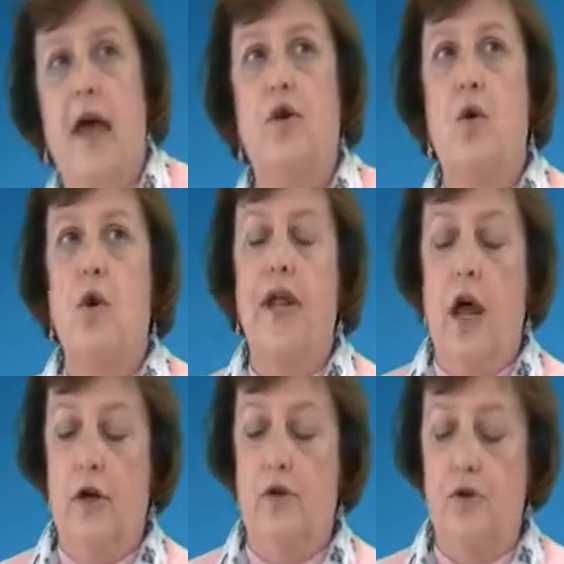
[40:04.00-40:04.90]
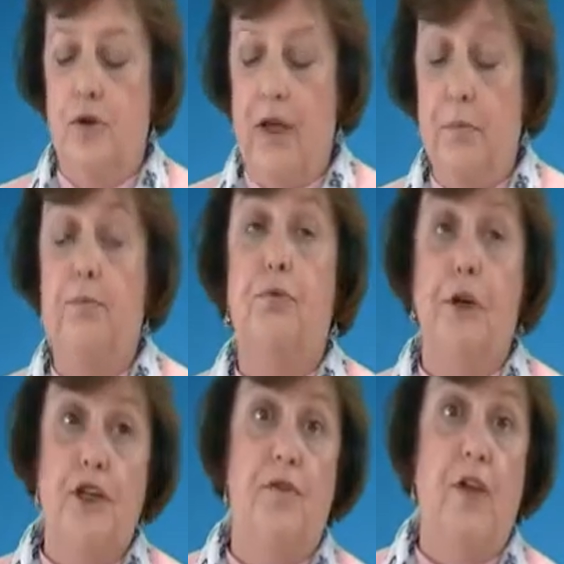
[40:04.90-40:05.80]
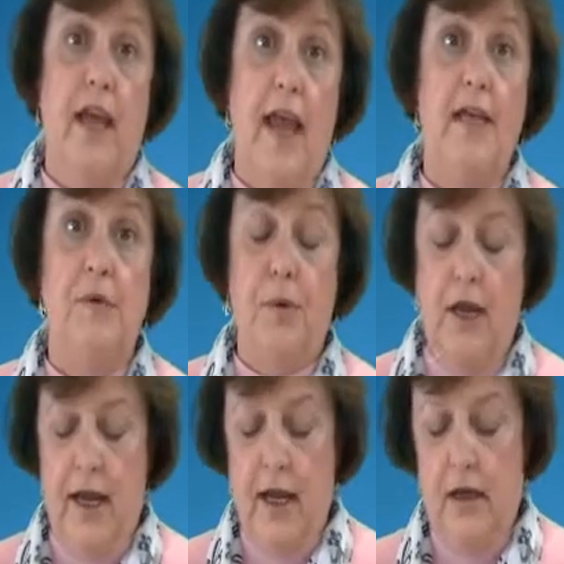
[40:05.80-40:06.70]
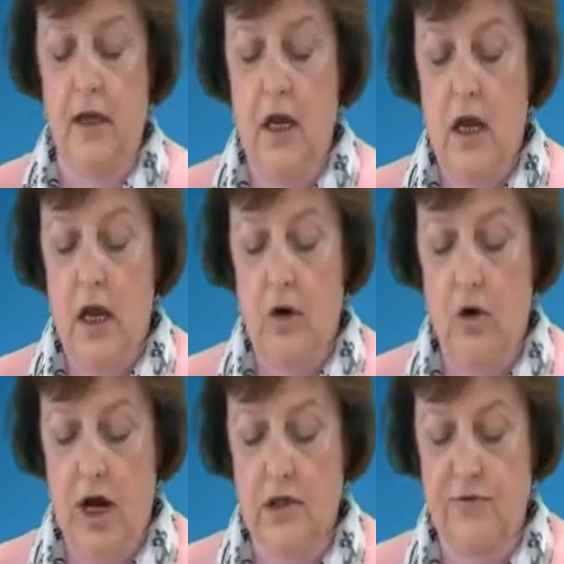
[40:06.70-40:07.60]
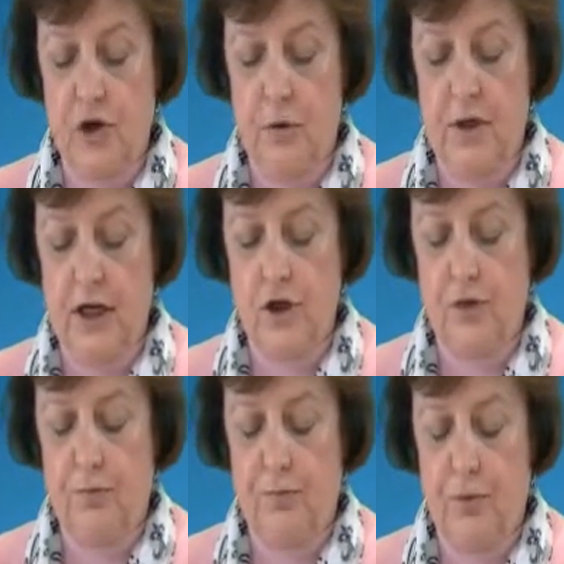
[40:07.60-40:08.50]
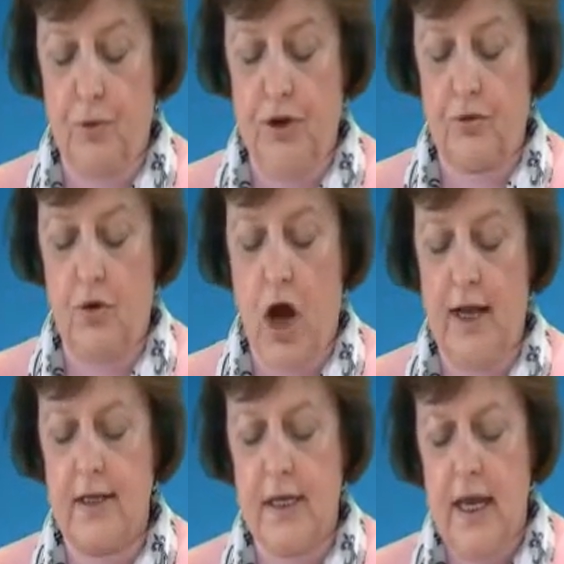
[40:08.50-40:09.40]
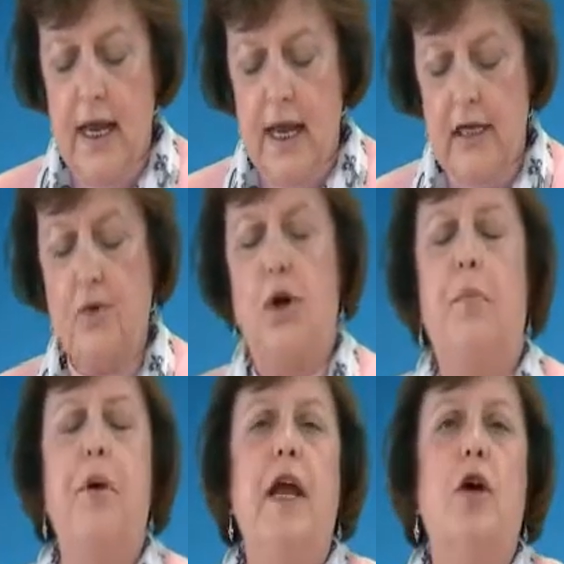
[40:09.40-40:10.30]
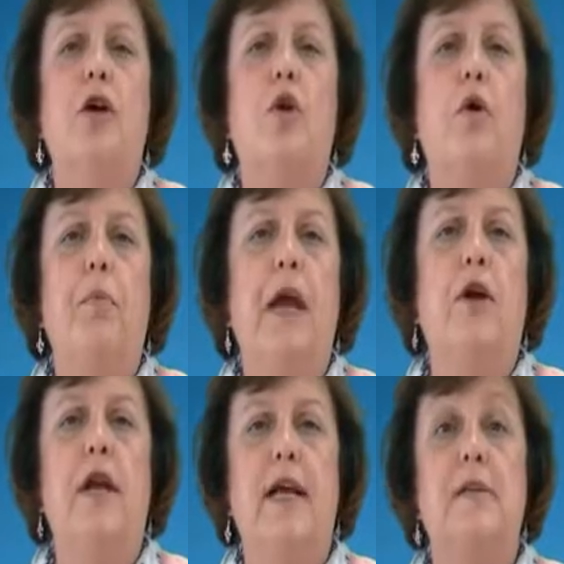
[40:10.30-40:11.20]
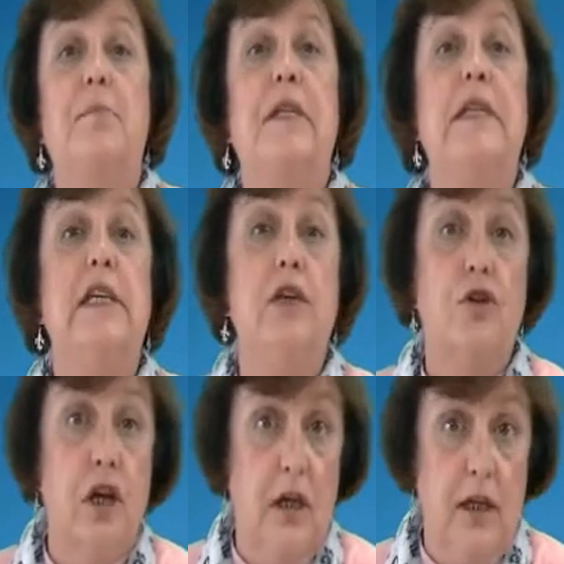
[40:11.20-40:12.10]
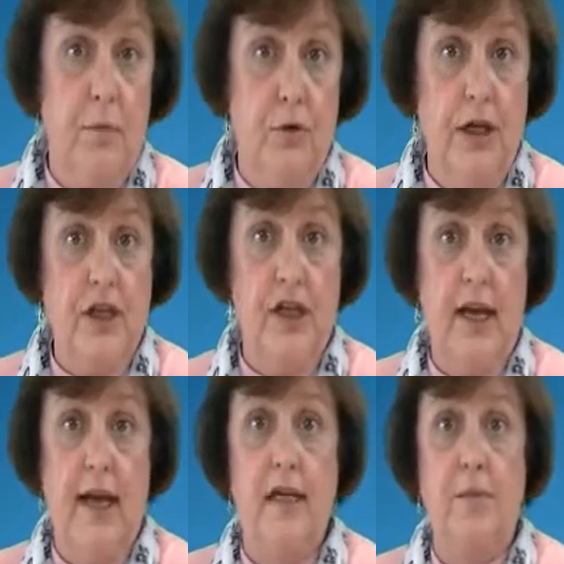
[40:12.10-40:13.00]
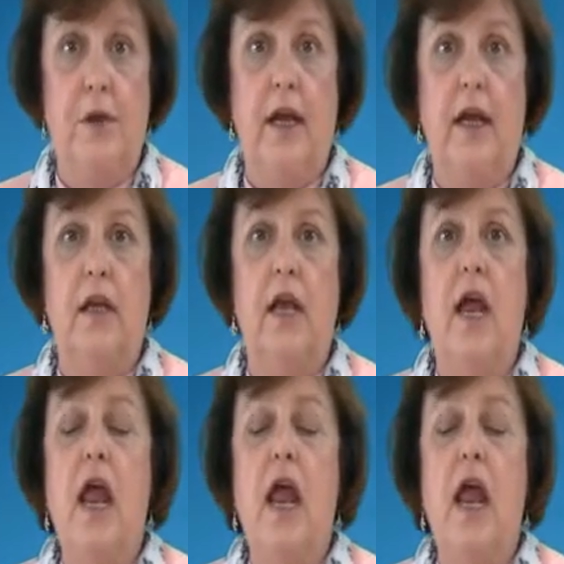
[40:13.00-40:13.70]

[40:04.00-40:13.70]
Category under the breach of the case plan grounds for termination of parental rights is where a parent or parent has materially breached a case plan.